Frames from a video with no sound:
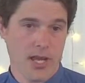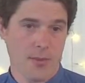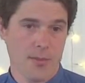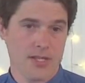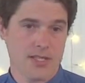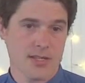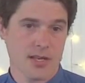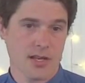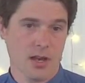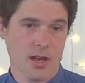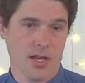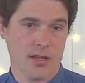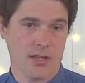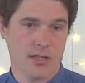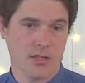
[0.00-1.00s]
come into the
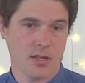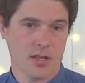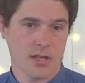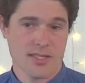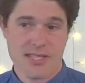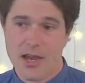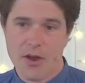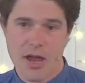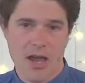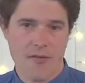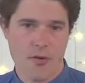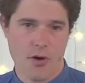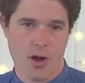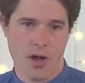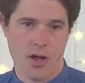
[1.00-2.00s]
light. Sarah
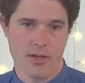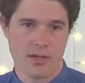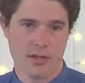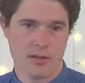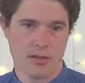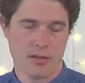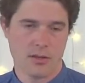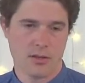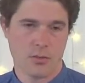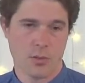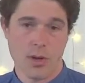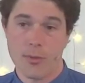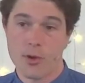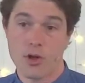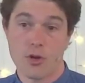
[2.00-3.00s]
Everard,
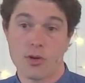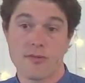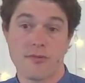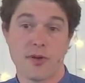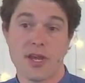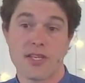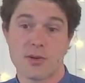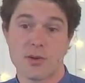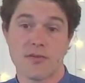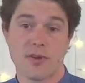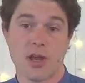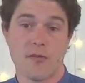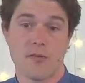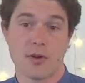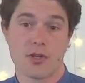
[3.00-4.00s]
women who are afraid to even
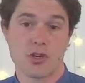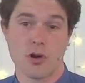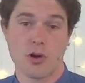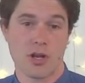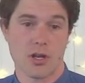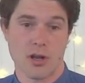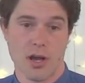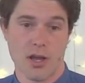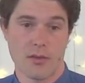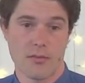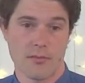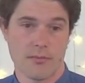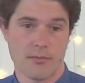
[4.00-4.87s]
go for a jog at night.